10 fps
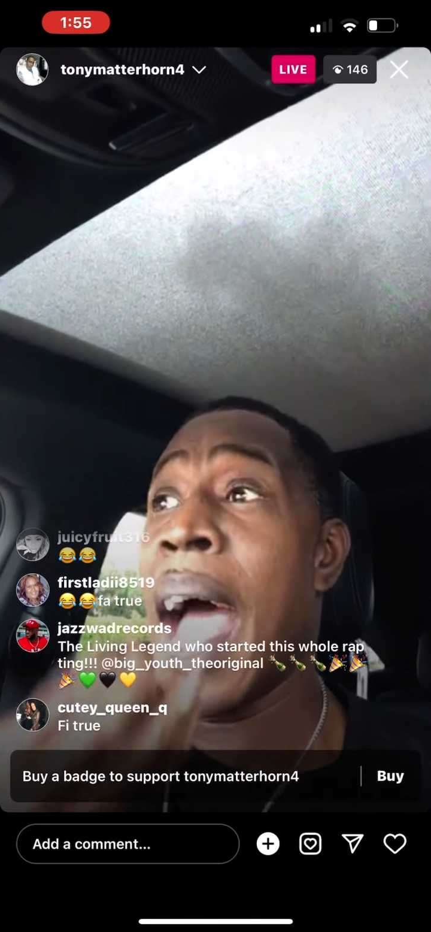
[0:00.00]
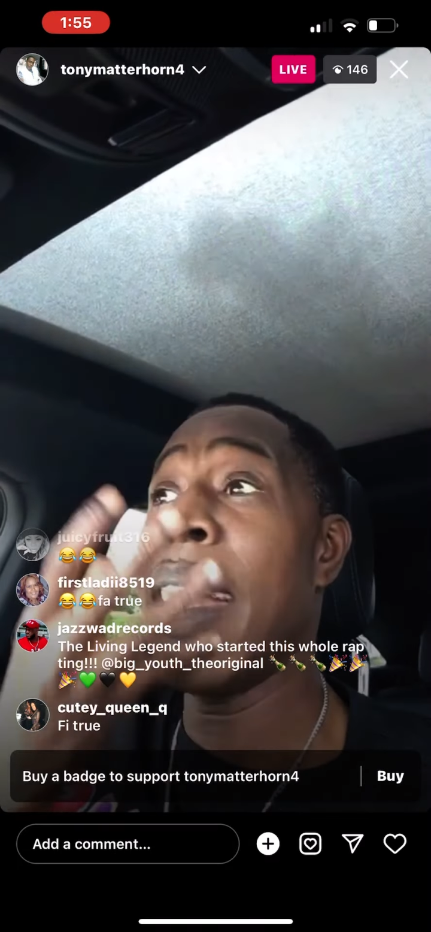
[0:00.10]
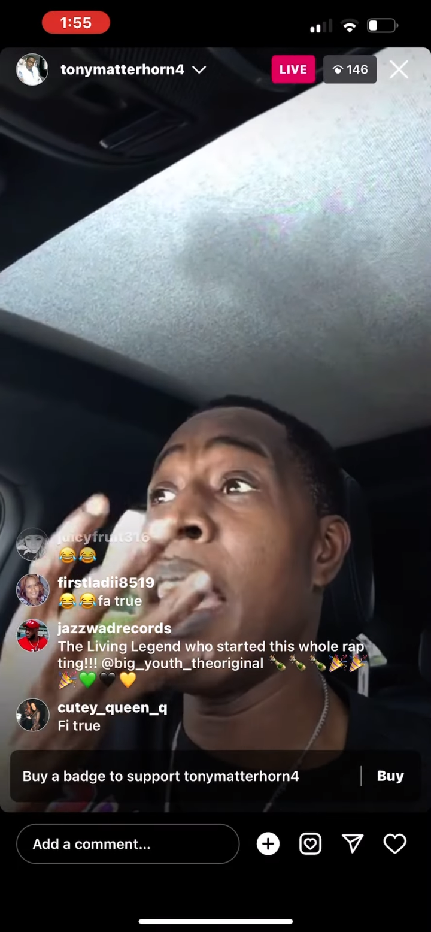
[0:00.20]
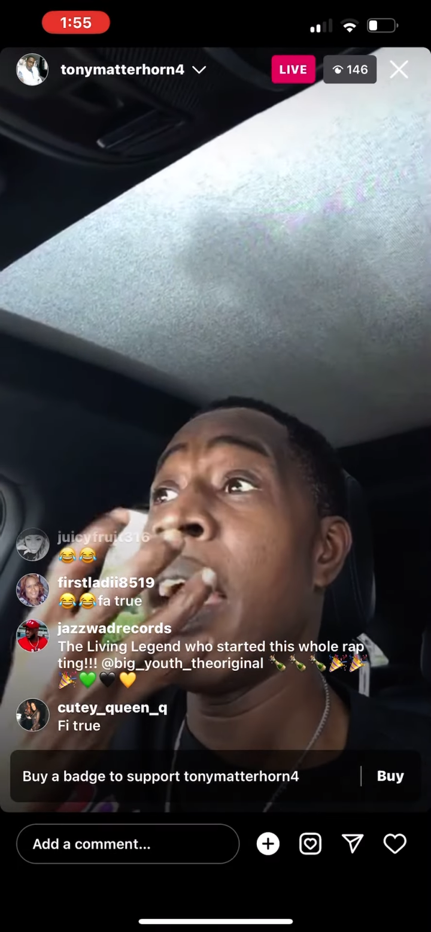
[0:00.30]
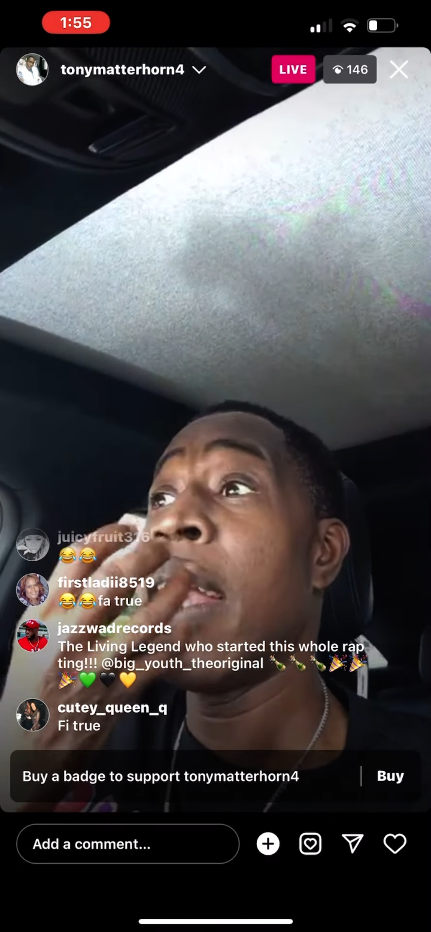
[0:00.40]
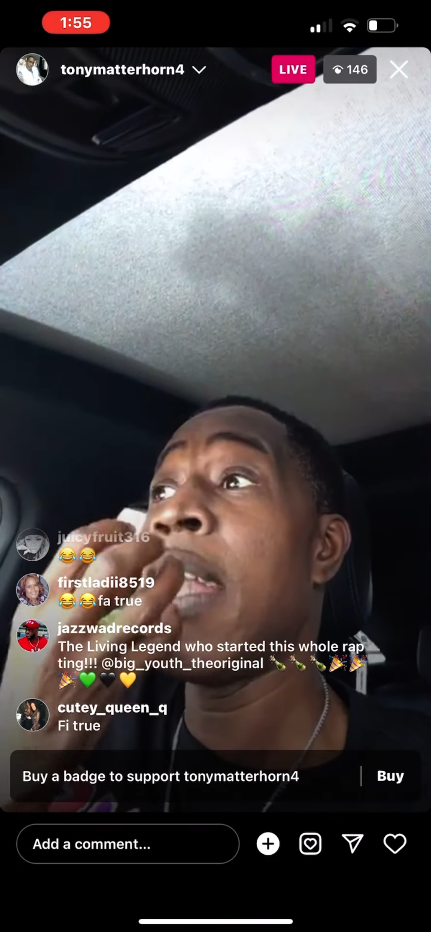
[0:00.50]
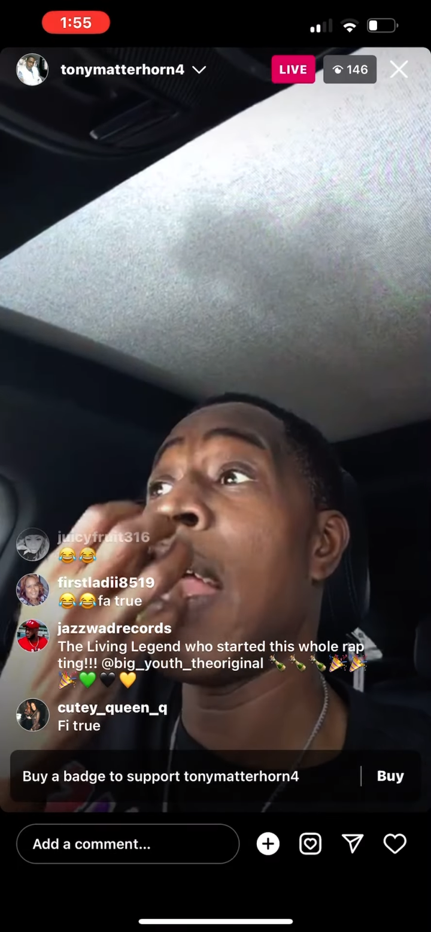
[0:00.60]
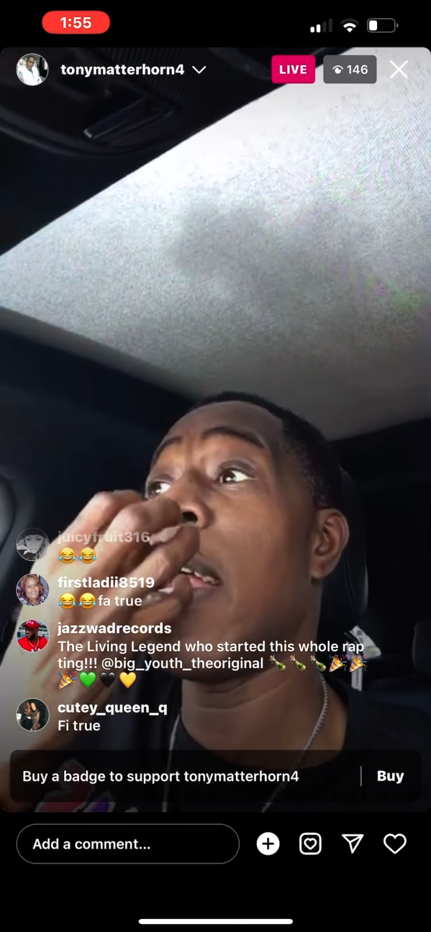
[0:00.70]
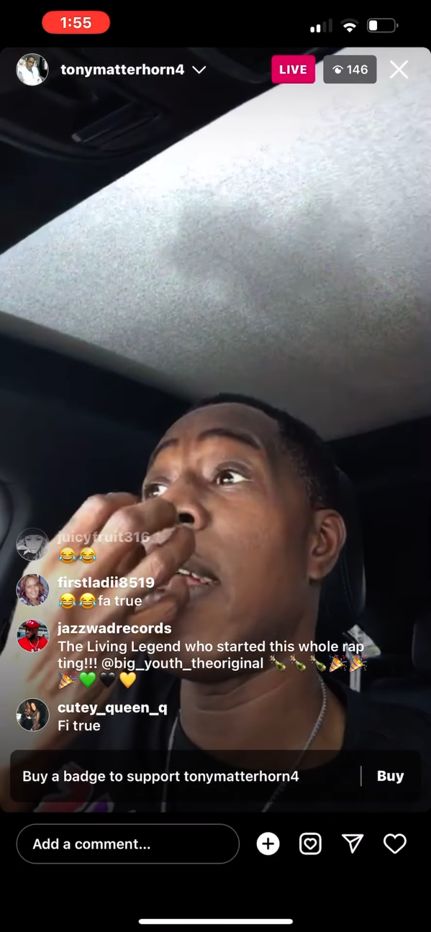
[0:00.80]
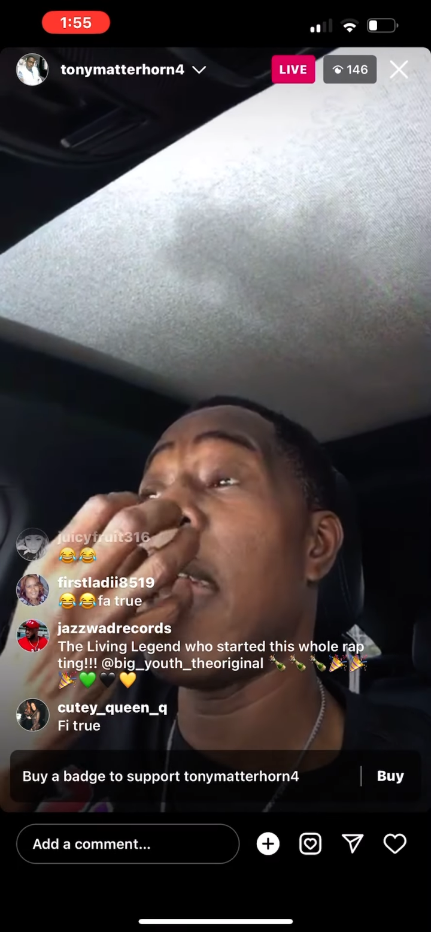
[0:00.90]
and
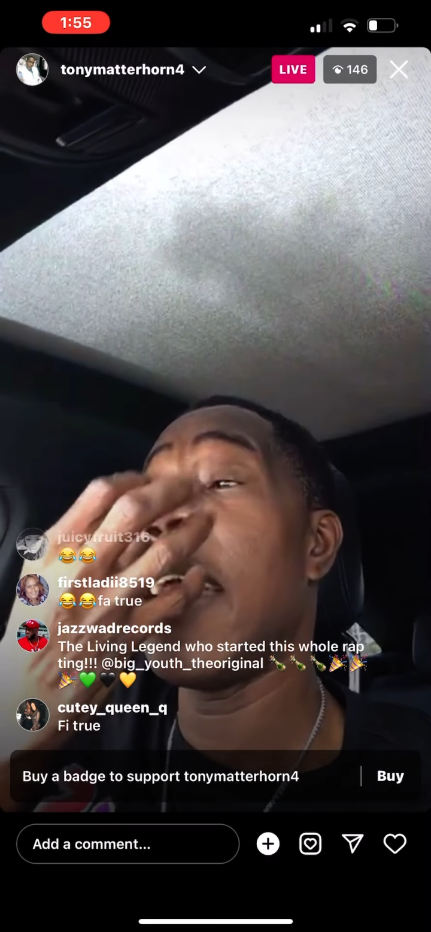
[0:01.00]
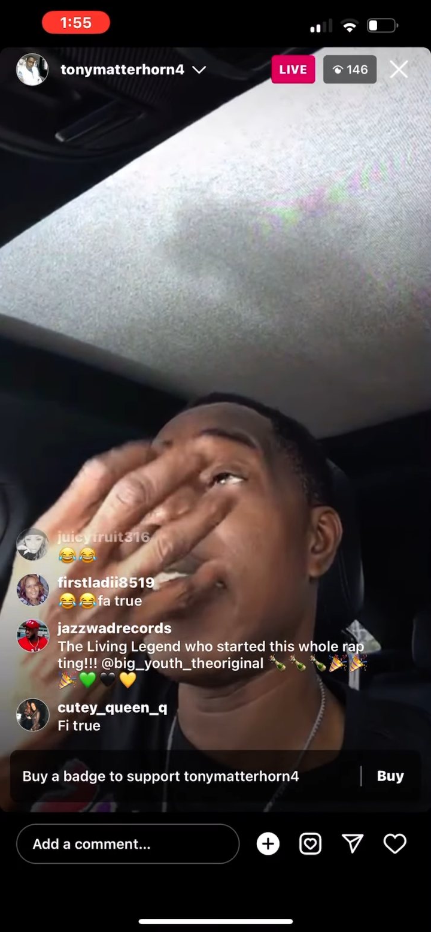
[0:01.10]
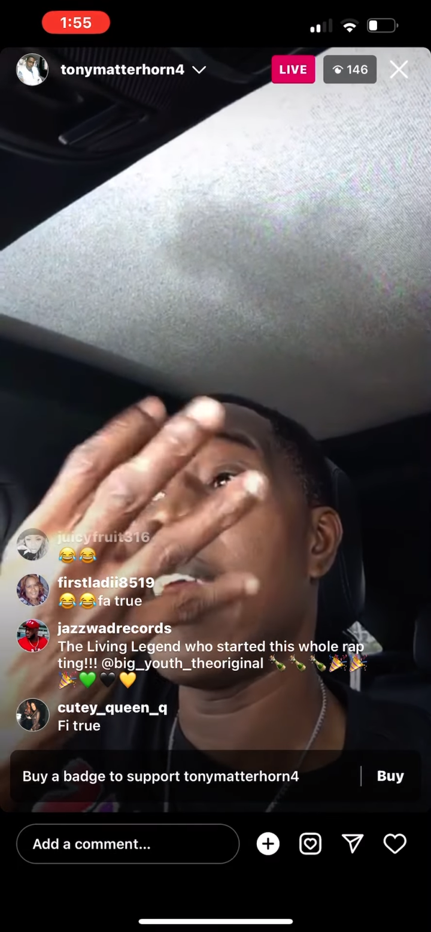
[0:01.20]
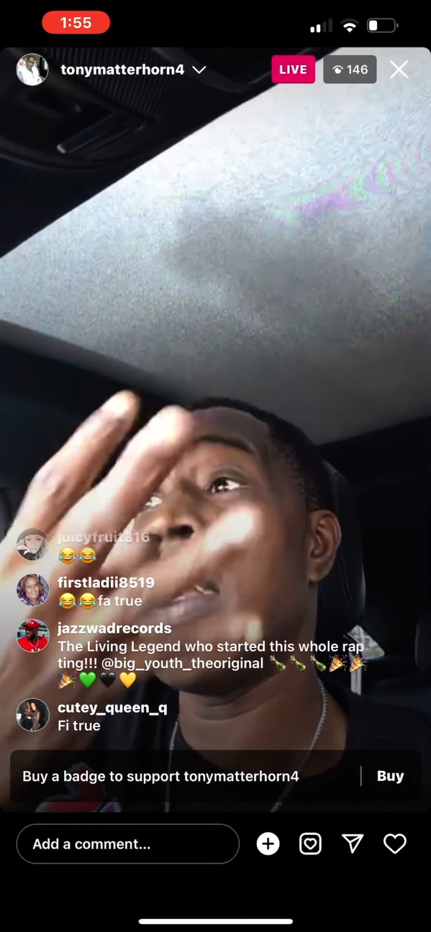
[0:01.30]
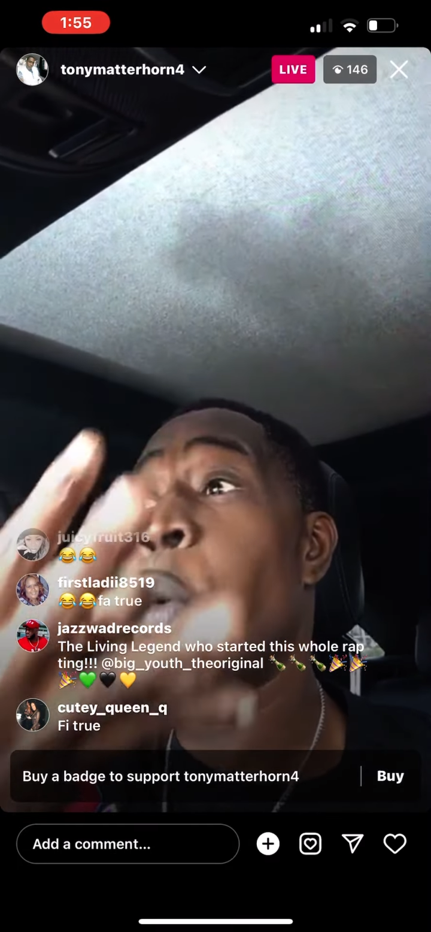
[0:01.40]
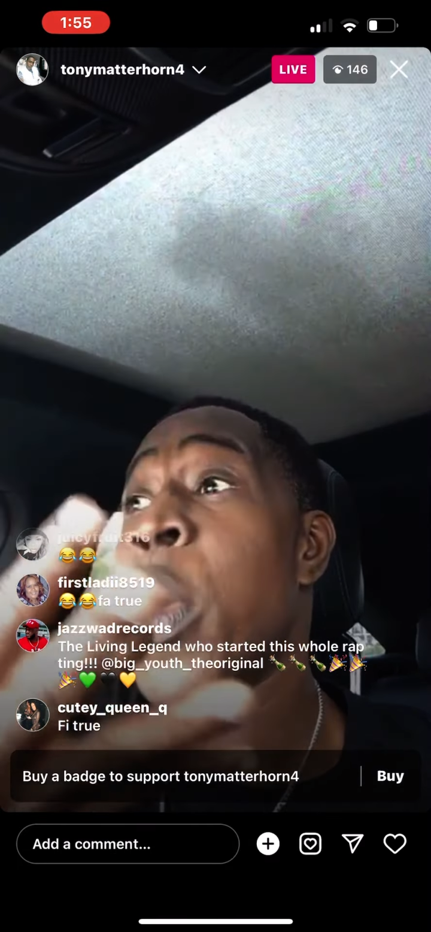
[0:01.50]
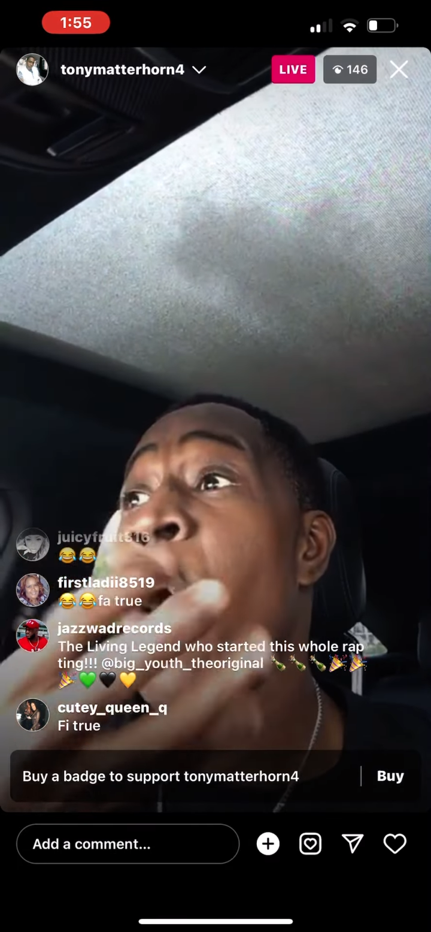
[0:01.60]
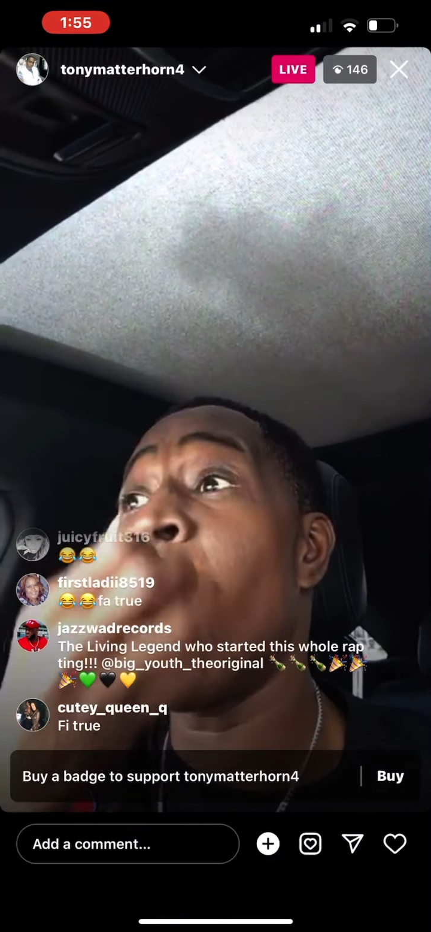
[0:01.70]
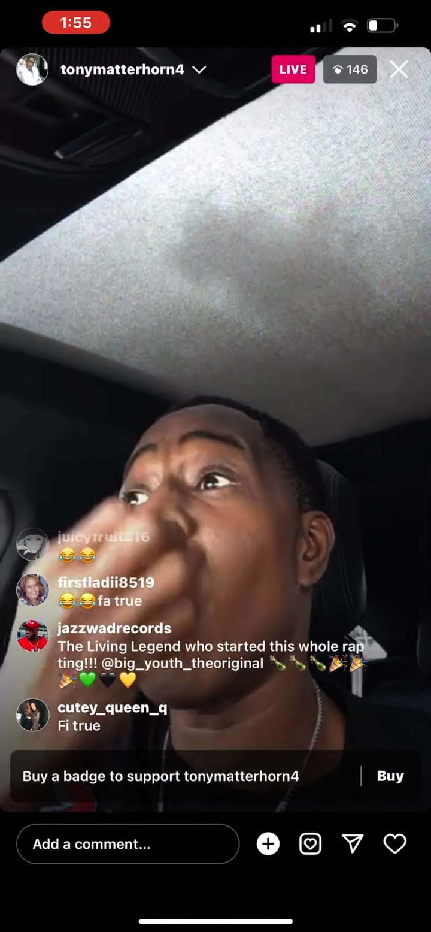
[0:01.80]
the way